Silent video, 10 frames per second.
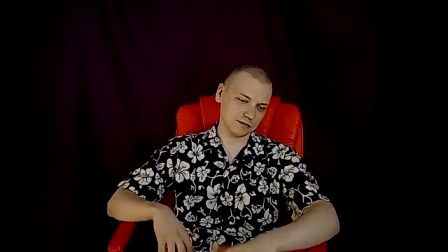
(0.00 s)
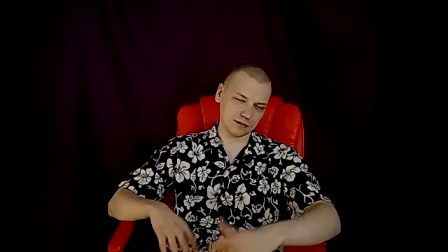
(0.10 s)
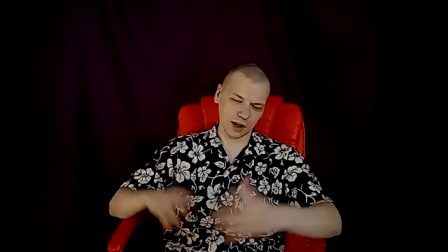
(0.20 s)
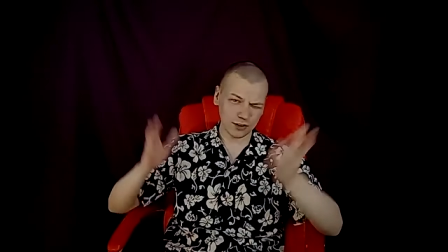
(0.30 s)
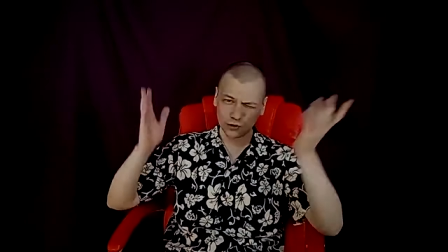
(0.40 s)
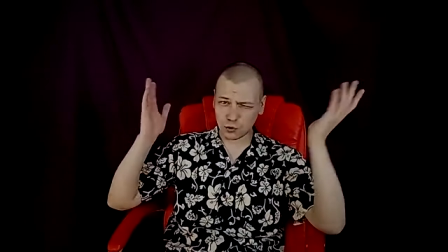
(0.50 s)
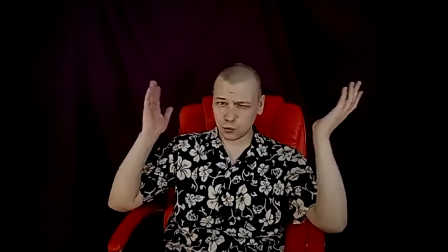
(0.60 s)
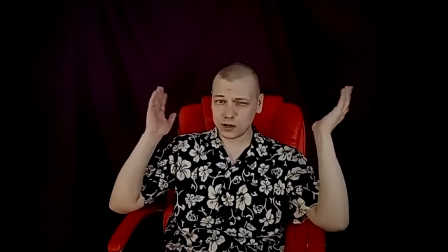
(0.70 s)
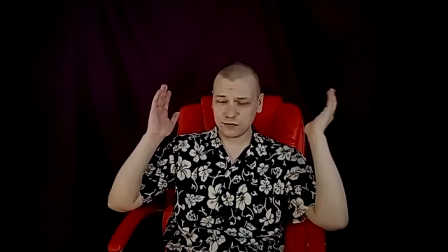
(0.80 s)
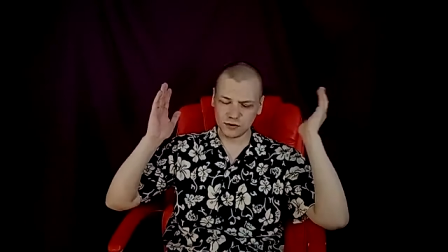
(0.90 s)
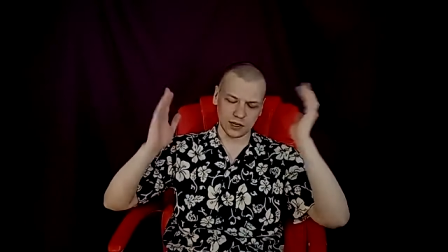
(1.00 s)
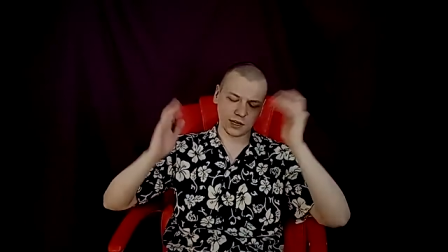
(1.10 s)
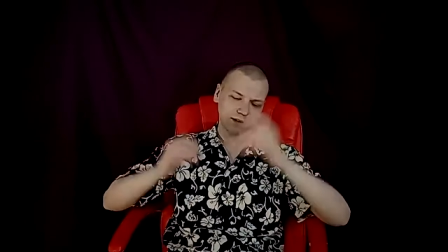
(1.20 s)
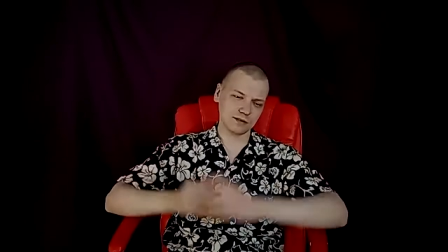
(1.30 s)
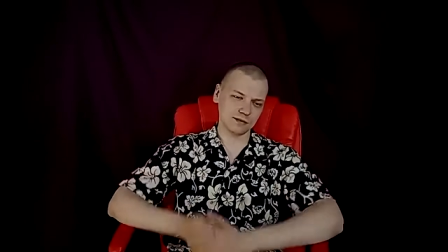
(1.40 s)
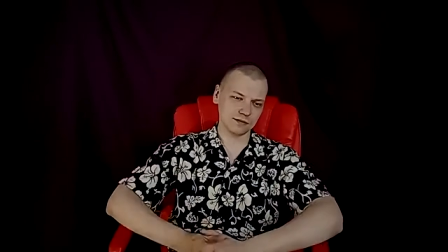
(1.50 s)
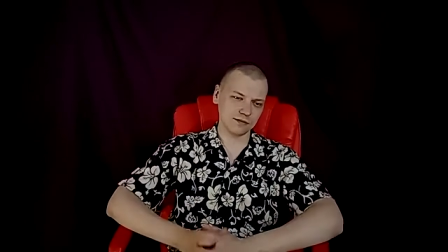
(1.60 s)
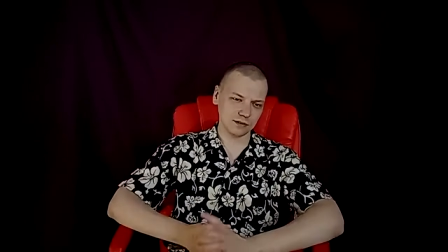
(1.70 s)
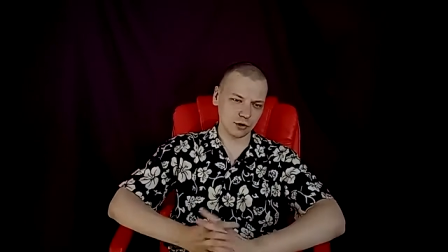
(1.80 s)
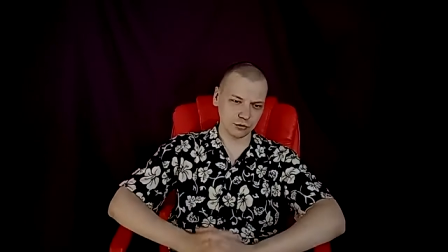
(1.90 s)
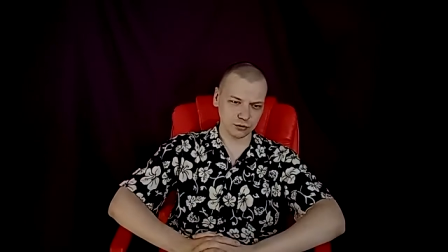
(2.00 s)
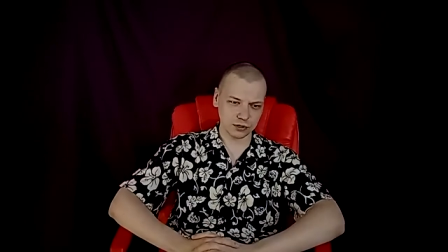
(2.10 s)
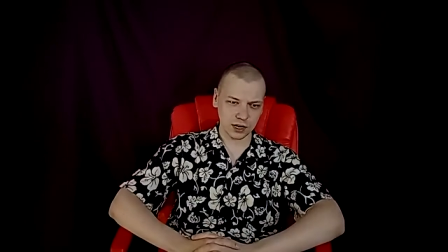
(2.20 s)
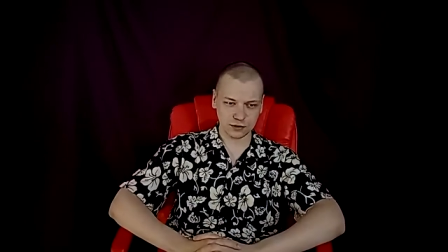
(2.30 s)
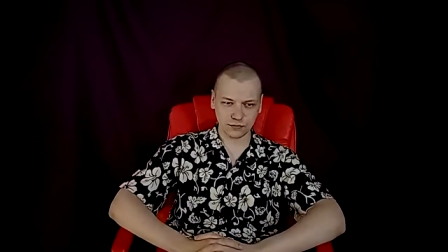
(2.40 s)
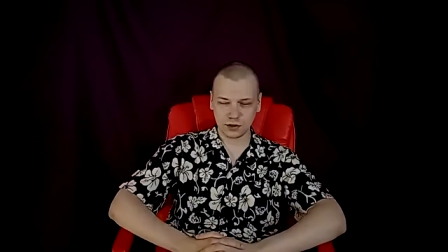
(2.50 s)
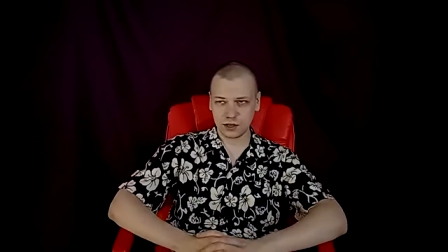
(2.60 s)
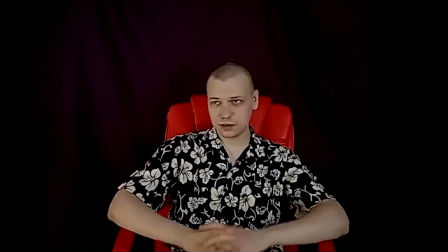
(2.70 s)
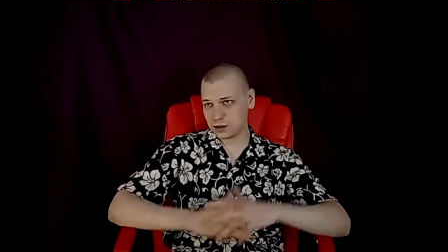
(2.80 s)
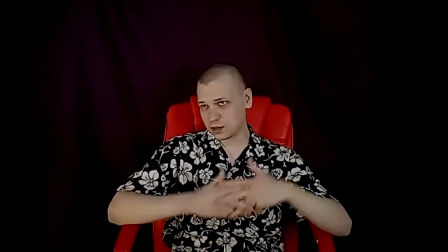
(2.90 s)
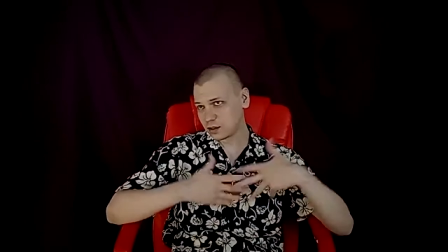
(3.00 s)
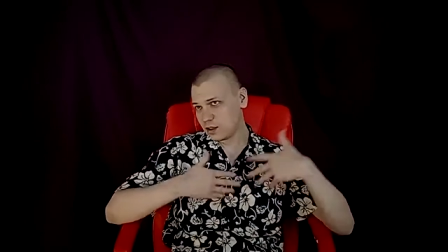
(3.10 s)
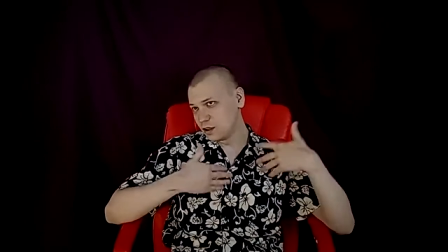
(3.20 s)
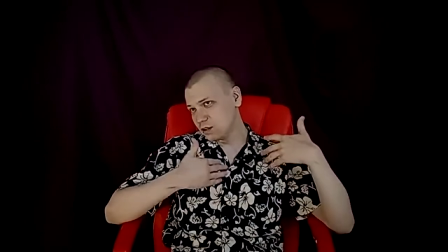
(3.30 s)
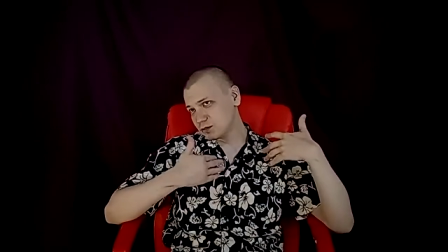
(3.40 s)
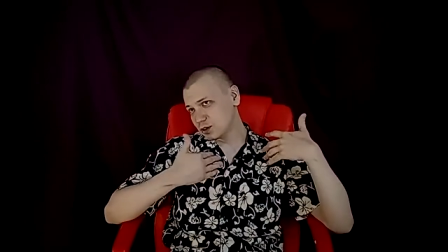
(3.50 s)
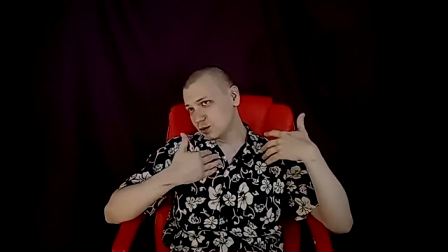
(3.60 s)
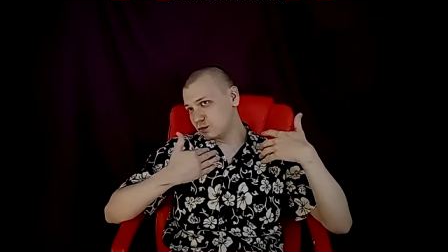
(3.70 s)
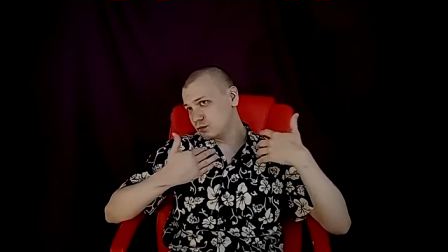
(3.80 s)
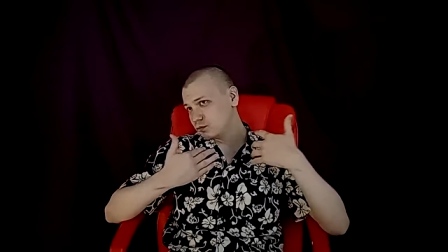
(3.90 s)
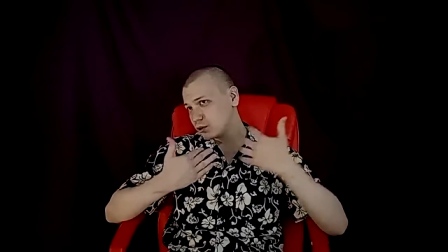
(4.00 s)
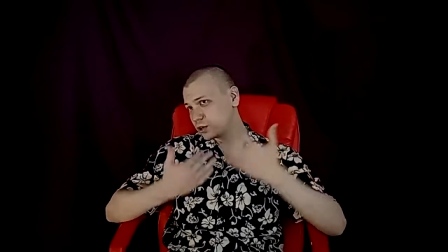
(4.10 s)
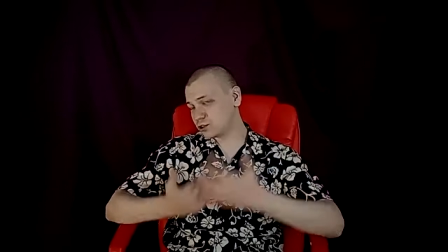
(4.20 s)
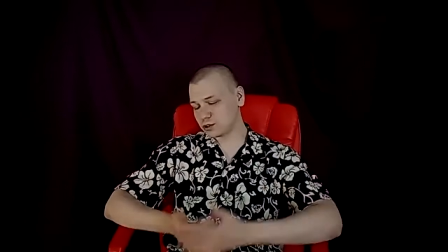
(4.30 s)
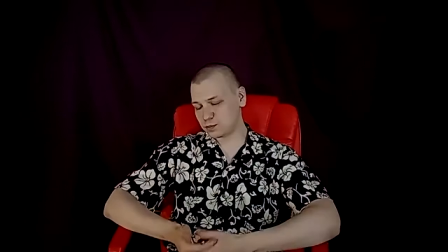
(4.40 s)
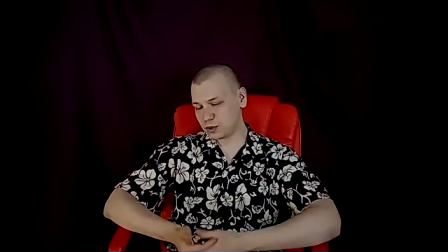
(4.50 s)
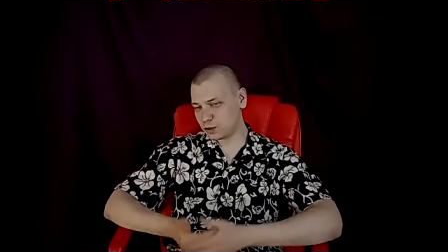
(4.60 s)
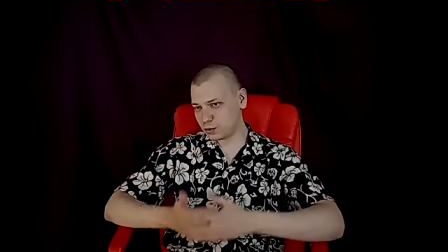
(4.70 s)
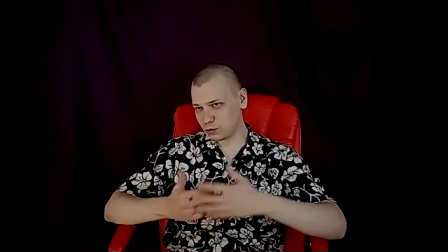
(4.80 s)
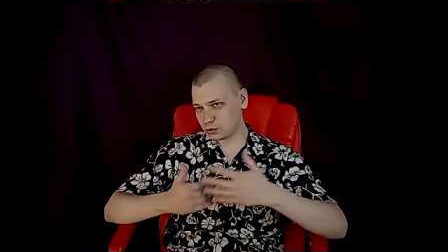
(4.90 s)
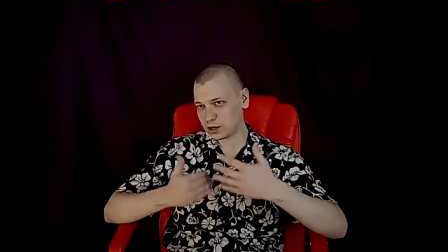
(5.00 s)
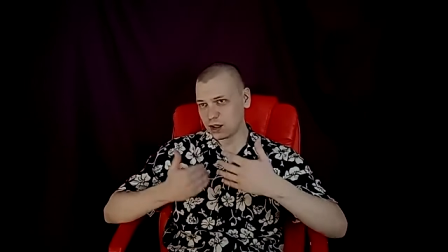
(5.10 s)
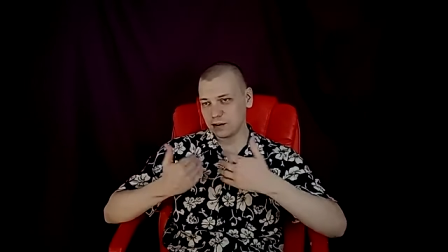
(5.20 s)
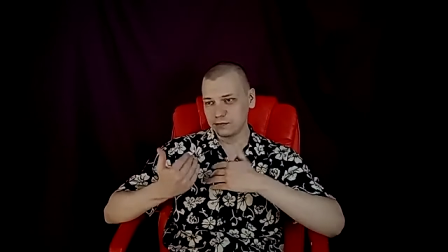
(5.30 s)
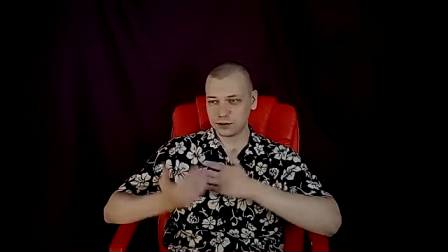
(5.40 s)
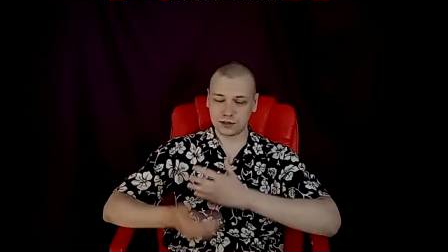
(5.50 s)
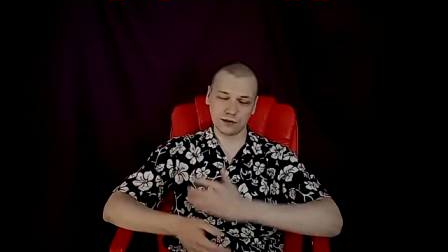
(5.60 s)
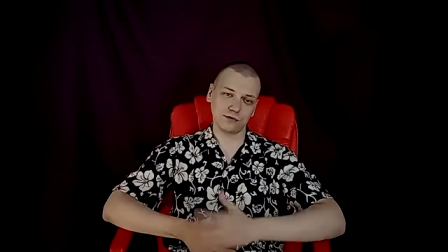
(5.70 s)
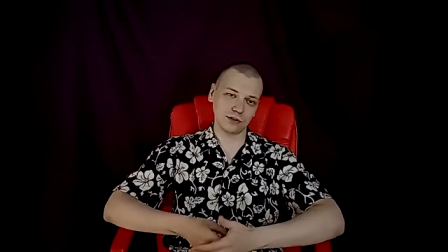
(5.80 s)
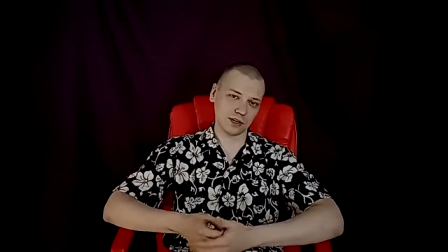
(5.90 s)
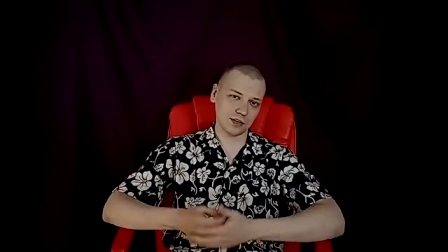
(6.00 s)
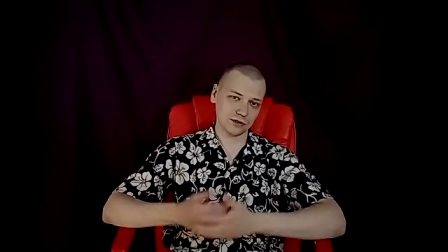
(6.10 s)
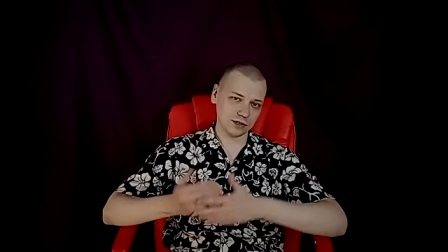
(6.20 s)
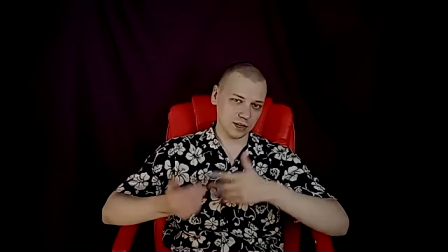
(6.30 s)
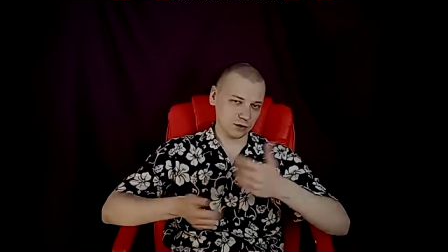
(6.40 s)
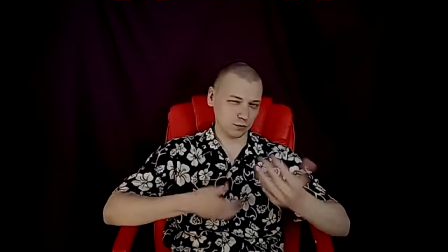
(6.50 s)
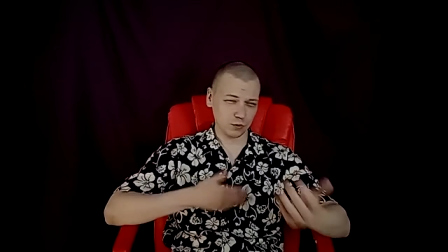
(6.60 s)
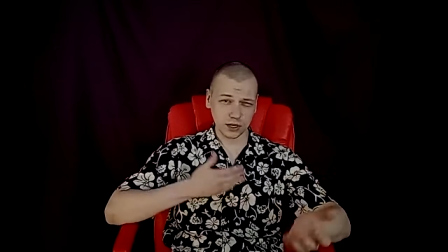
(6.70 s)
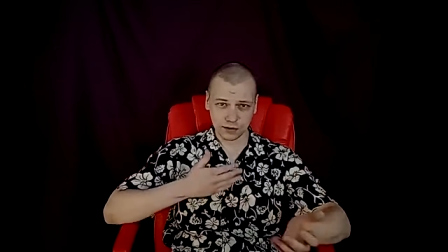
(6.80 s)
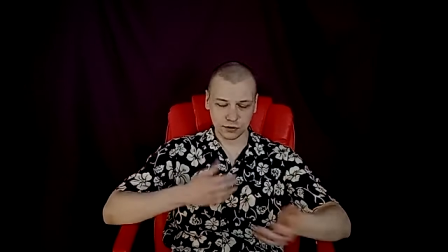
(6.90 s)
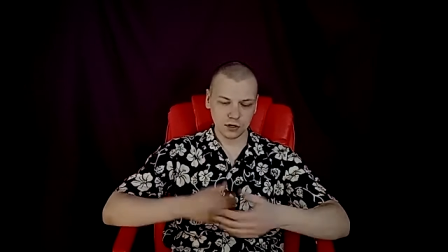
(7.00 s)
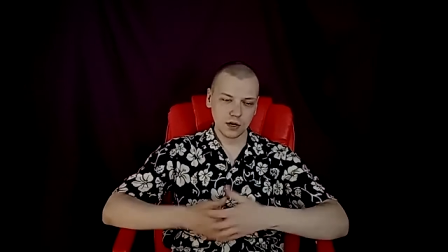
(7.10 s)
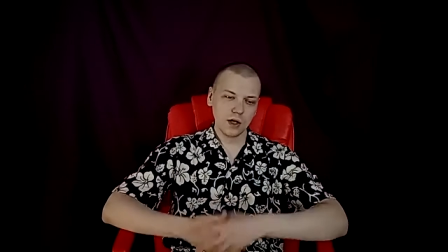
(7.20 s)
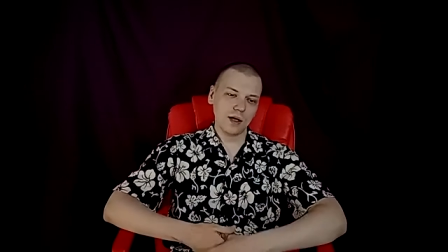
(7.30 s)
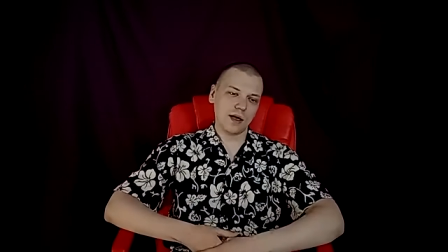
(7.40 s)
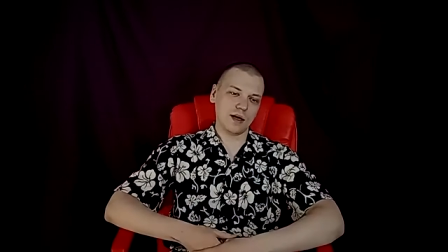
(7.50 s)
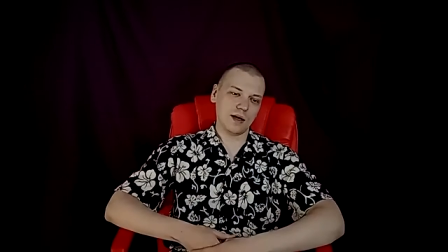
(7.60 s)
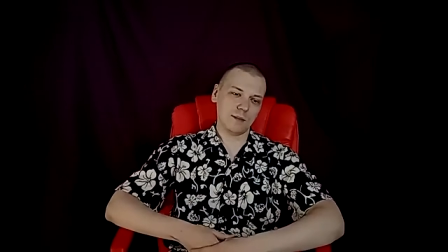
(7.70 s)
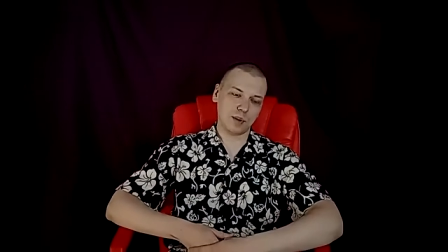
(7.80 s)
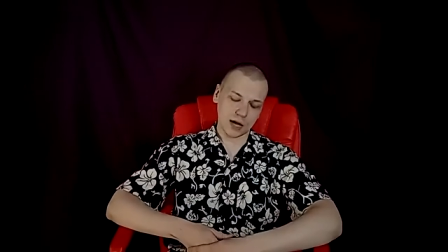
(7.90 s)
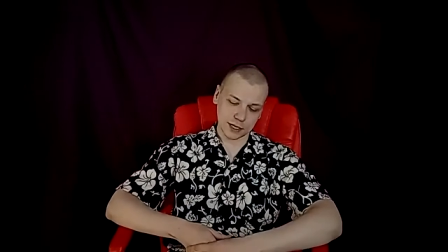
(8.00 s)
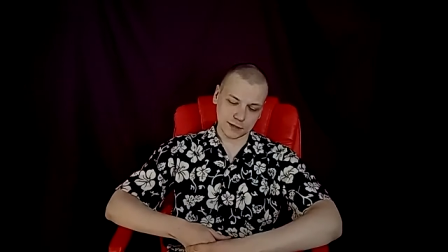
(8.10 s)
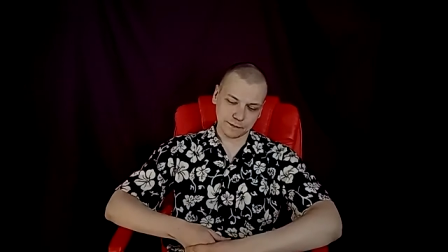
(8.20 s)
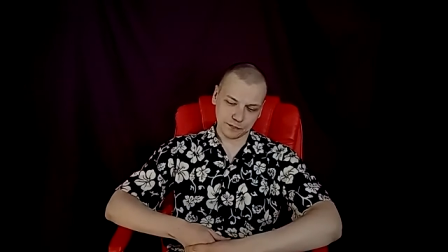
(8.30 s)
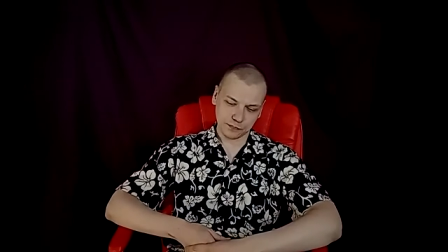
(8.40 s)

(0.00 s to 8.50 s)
I don't know, whatever, like all those kinds of things, like some religious people would have a different hairstyle or whatever. Uh, but